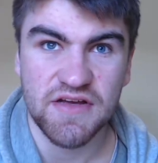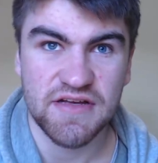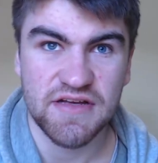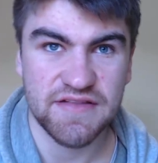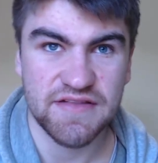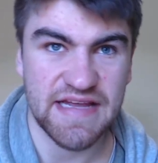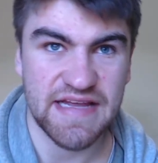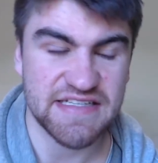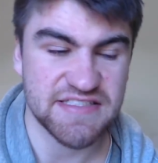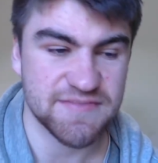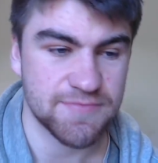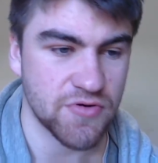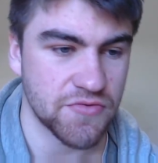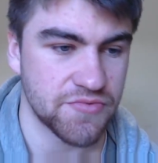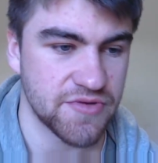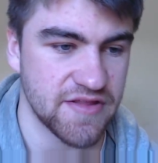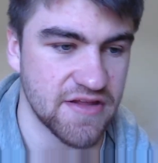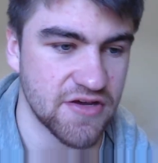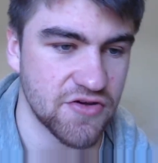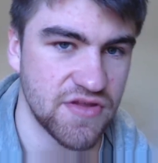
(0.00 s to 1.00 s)
that's
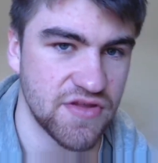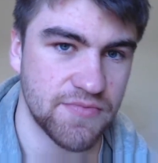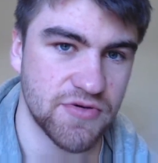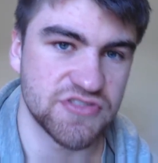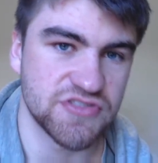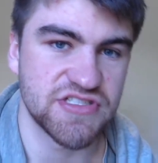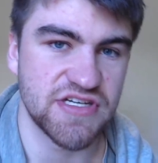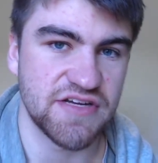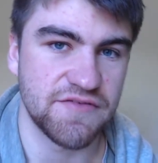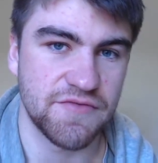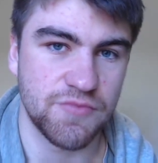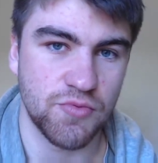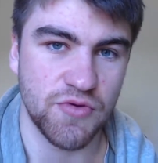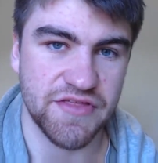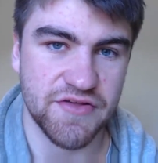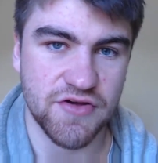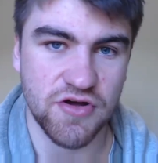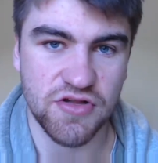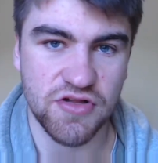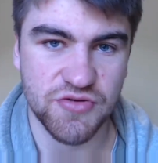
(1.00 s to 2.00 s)
probably the only positive
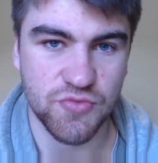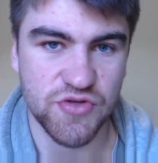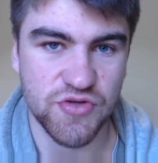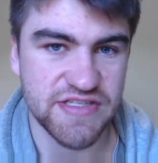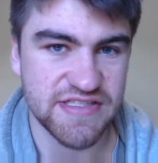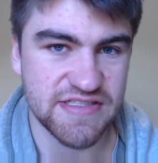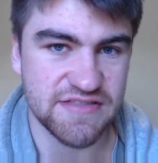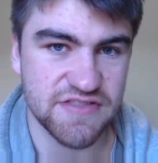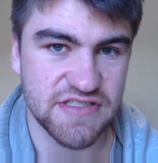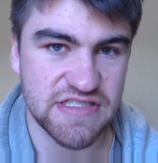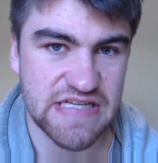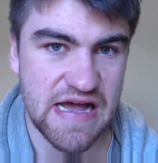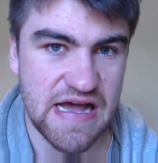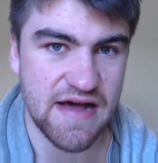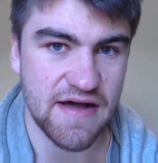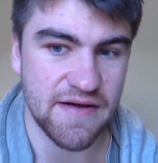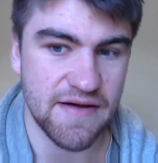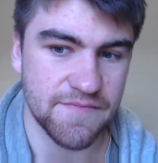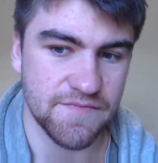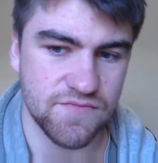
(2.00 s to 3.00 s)
with Collingwood
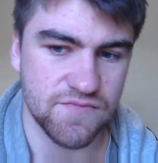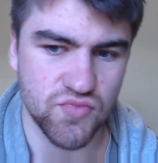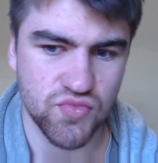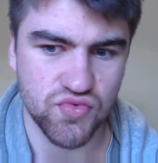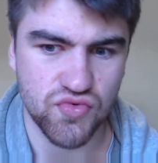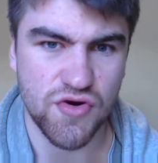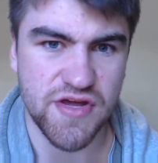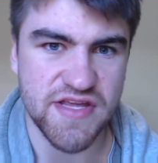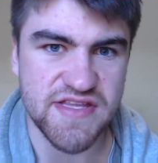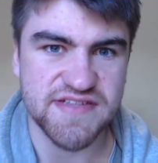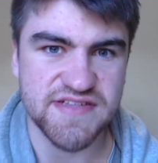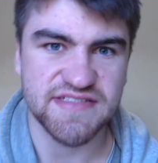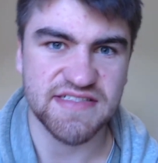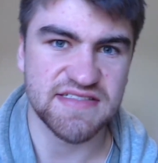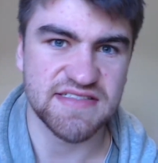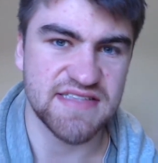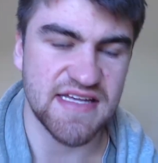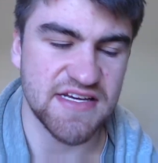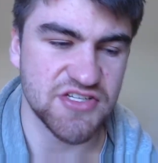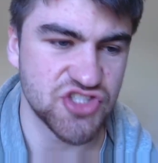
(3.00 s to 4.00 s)
rookies
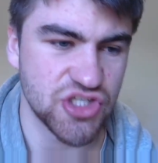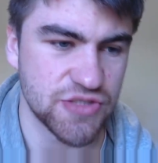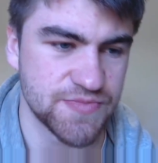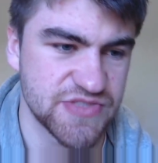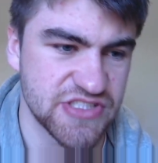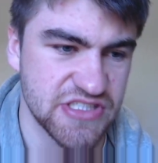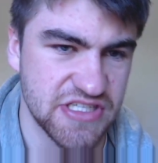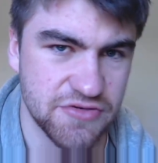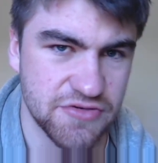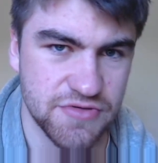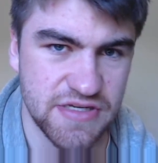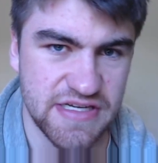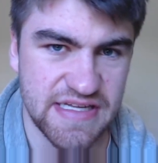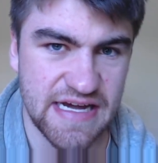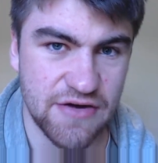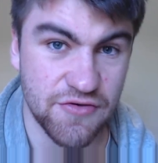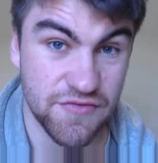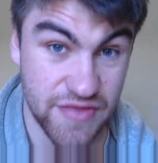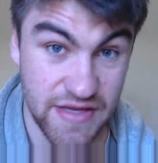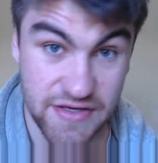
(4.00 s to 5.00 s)
is their job security
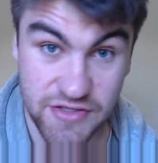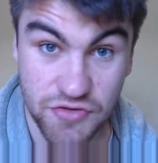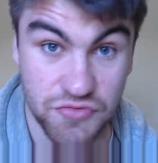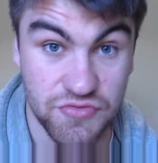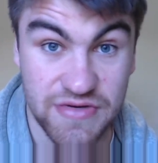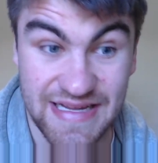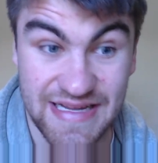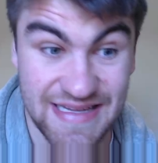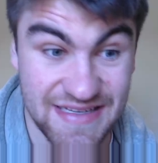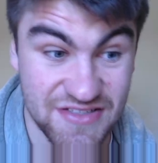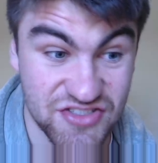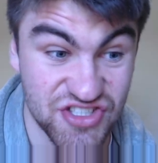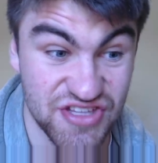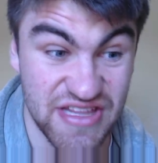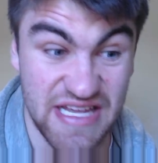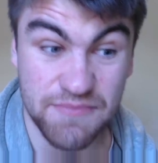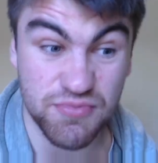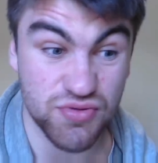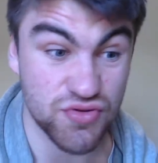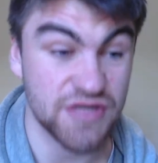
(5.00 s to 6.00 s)
now. If they don't get injured,
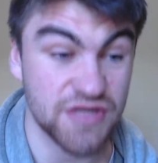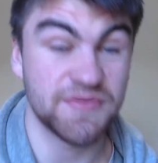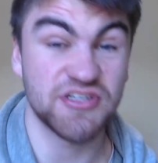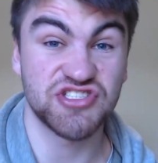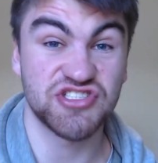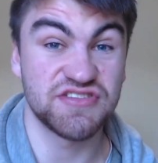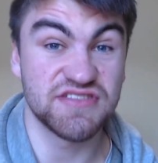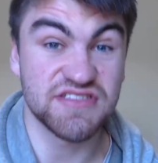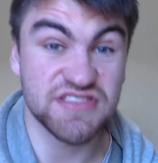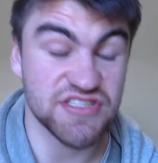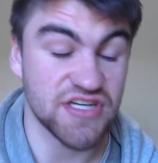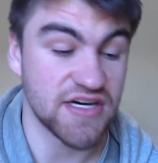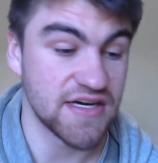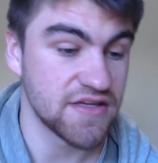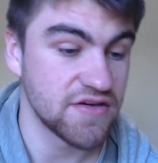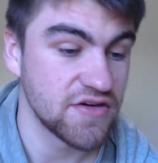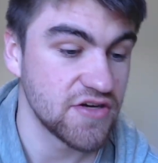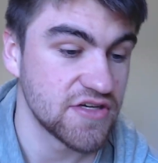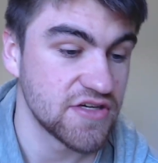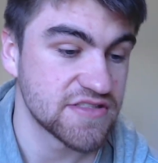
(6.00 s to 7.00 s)
they're pretty much in the side.
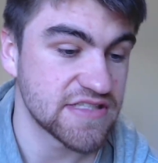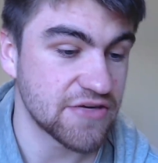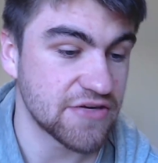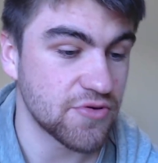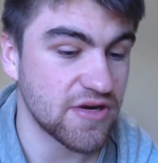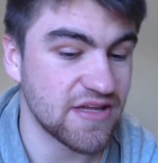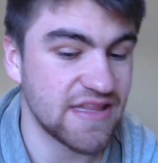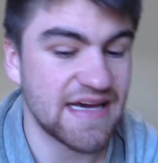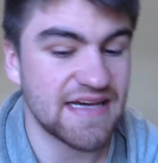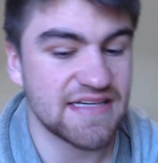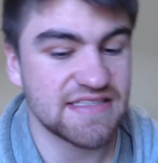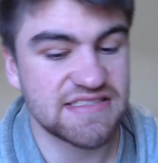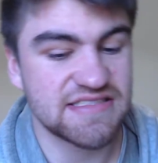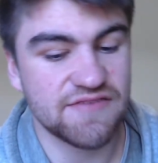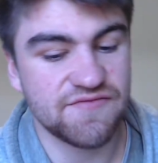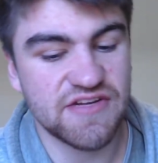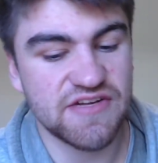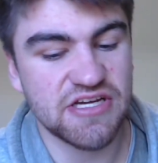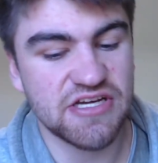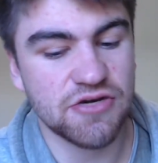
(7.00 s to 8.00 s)
So anyway, that is the
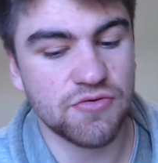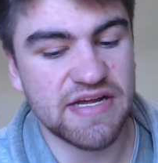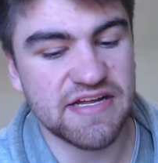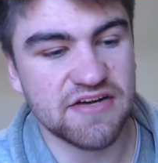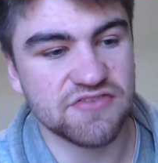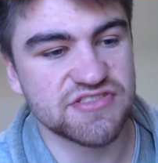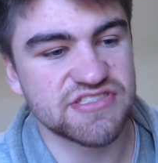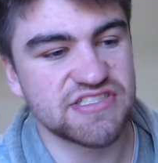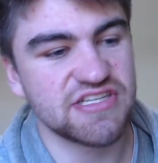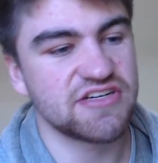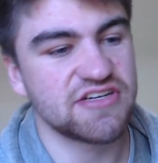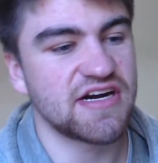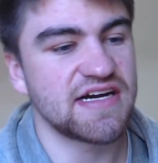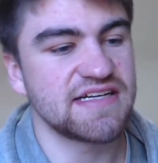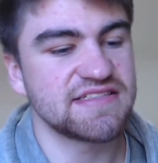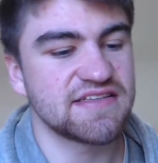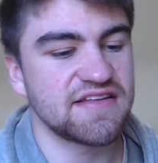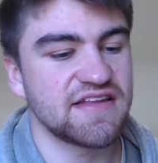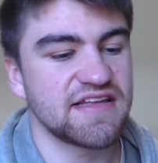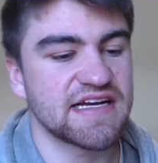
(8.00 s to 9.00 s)
video, and I'll see you
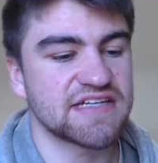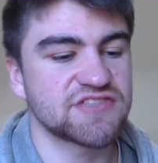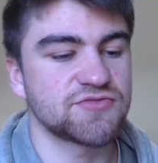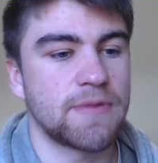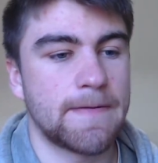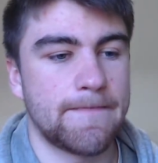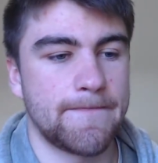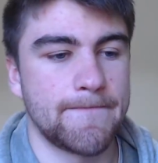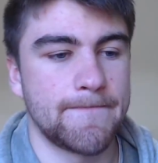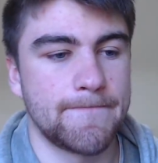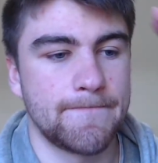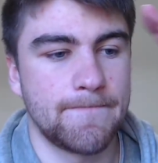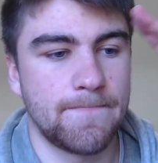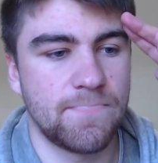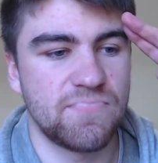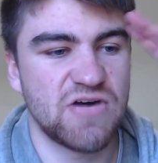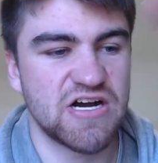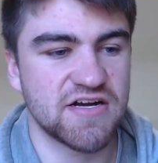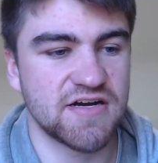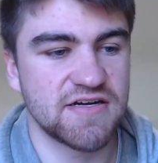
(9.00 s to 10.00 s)
guys in the next one.
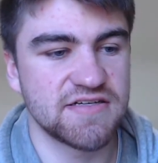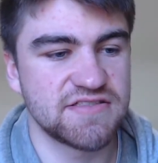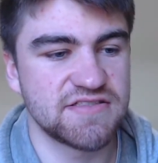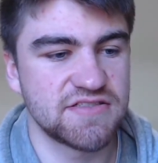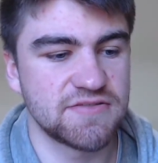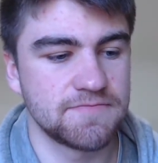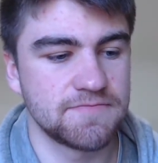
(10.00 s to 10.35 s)
Bye guys.